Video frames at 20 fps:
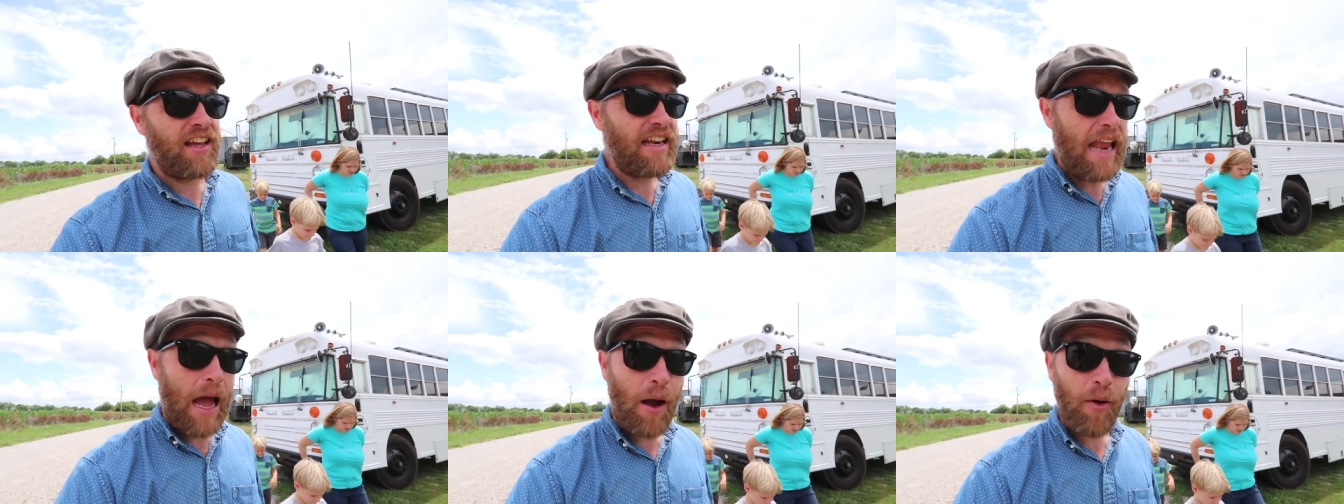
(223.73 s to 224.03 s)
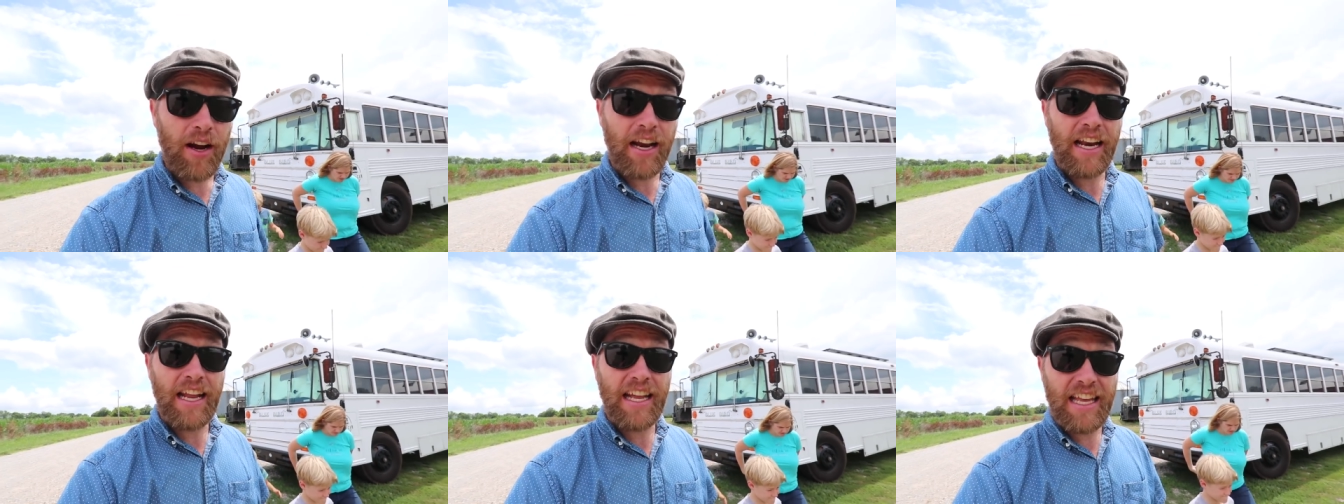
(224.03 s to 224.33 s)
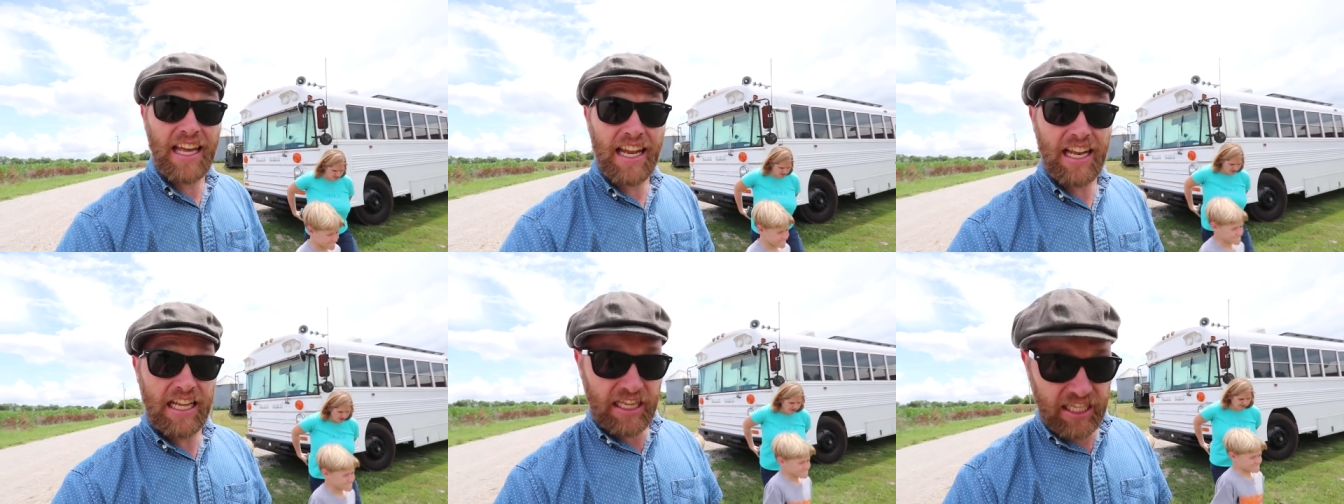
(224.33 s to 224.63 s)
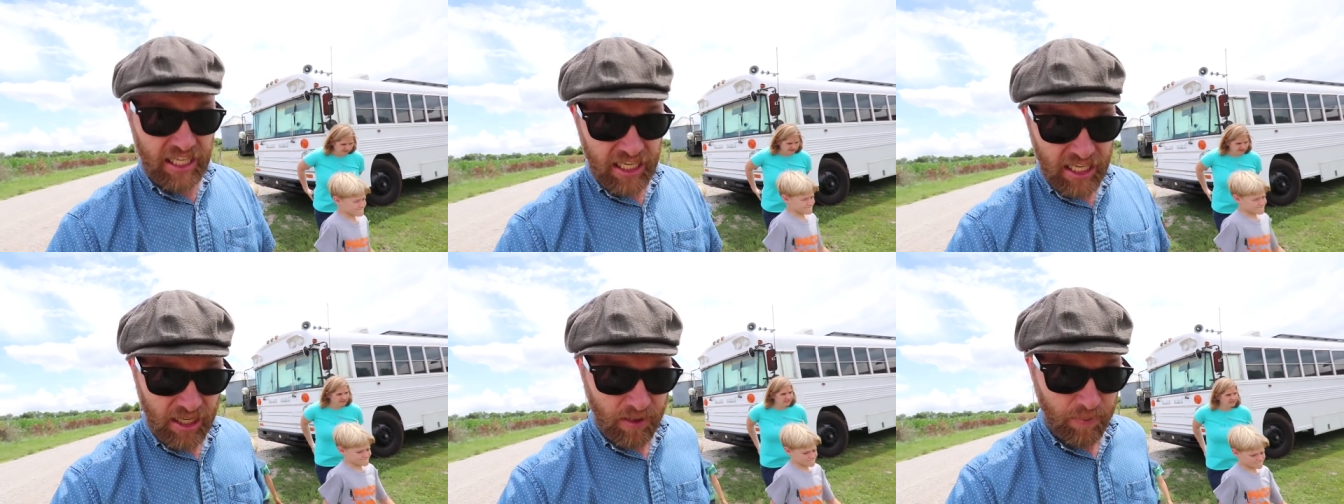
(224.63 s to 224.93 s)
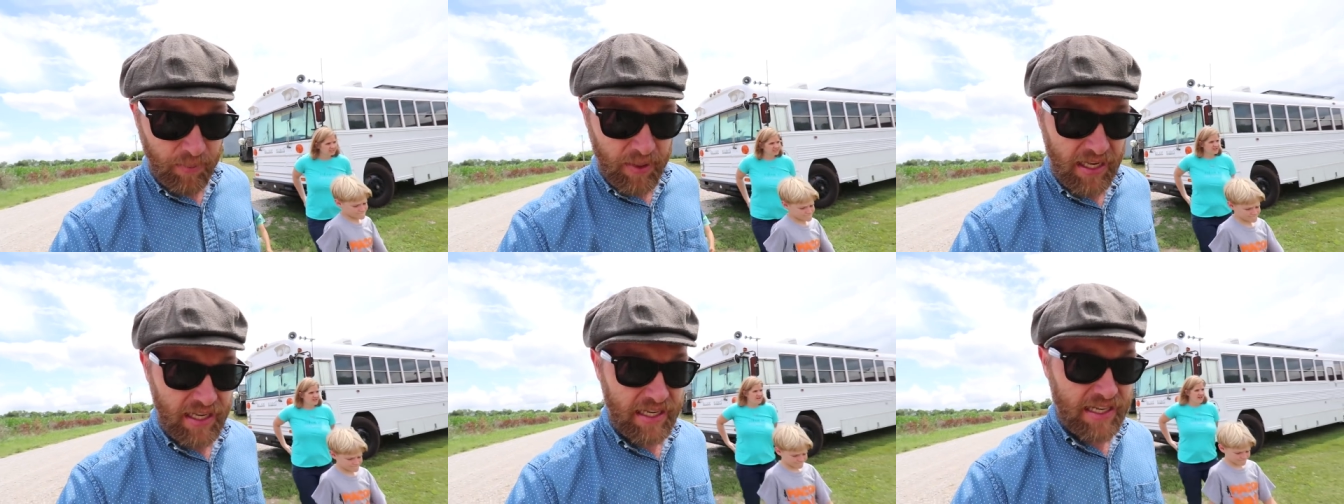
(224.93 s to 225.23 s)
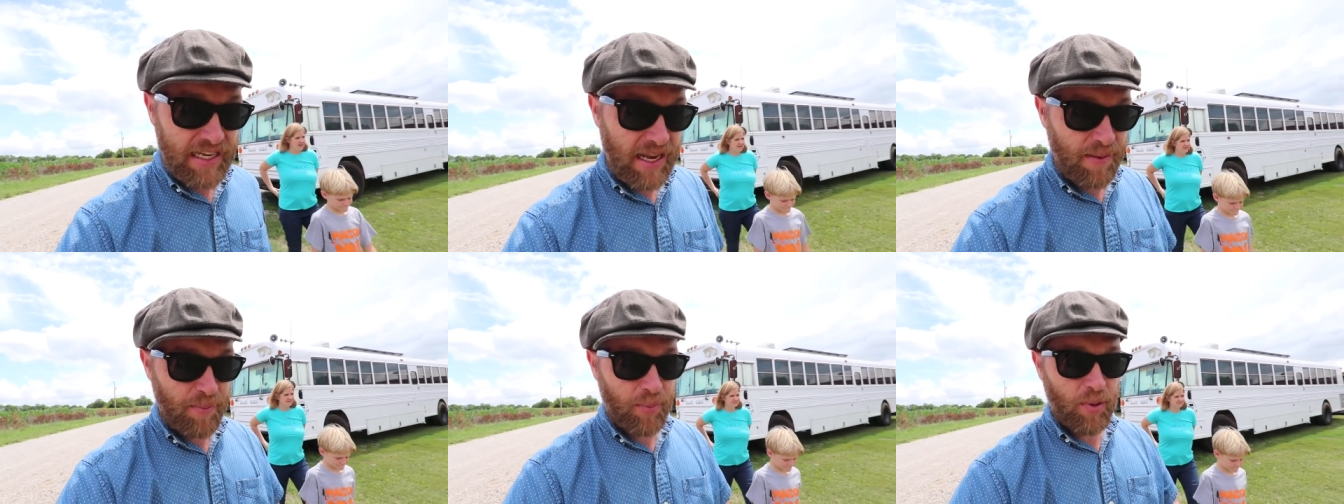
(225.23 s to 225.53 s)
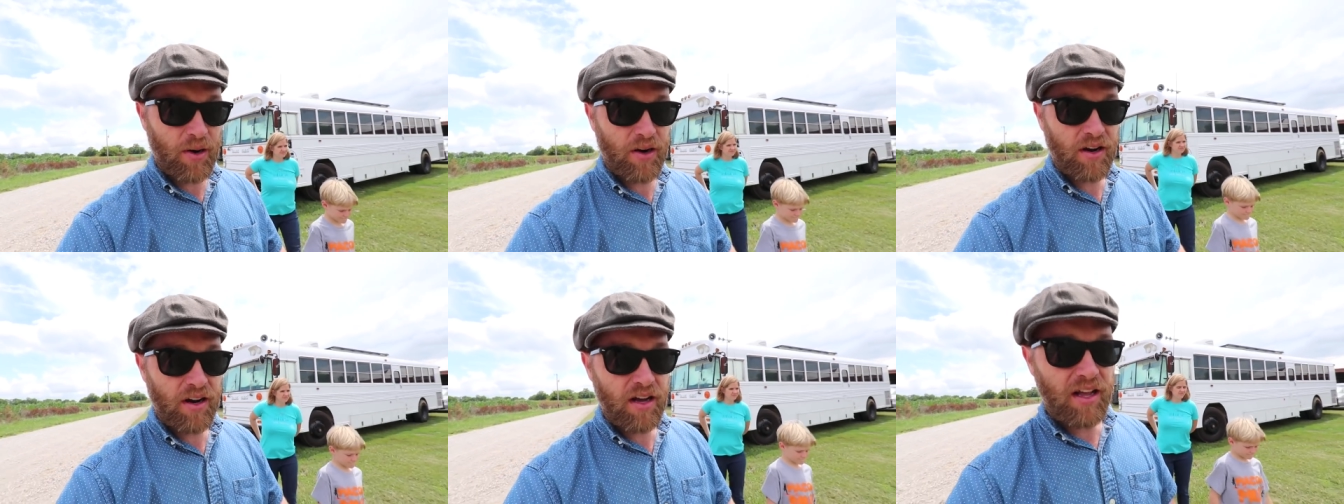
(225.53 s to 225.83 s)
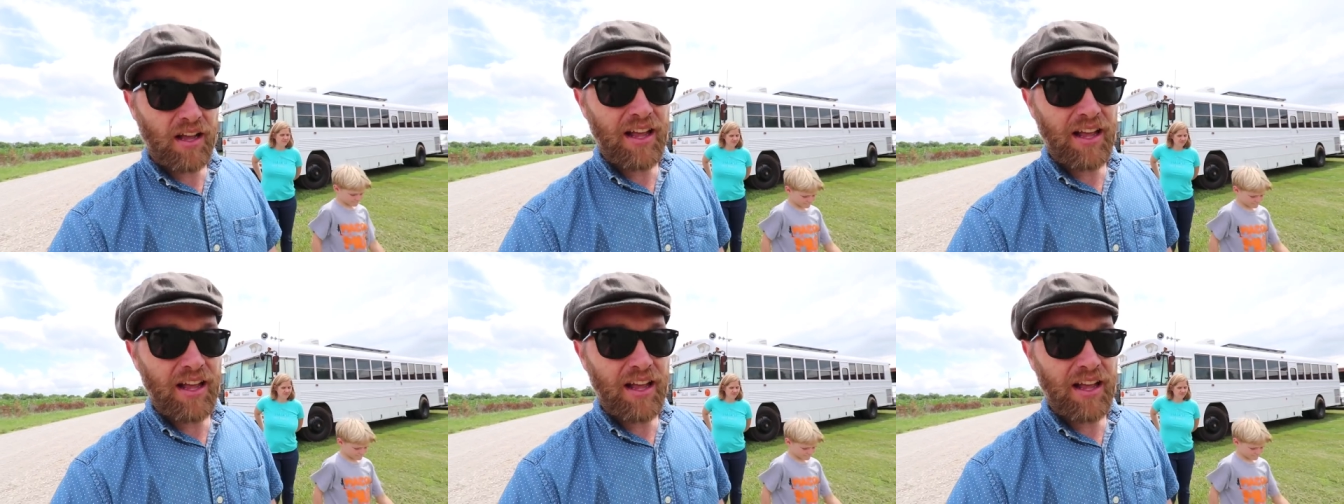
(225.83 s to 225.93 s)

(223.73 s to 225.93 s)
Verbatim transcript: Now we're gonna get a little bit deeper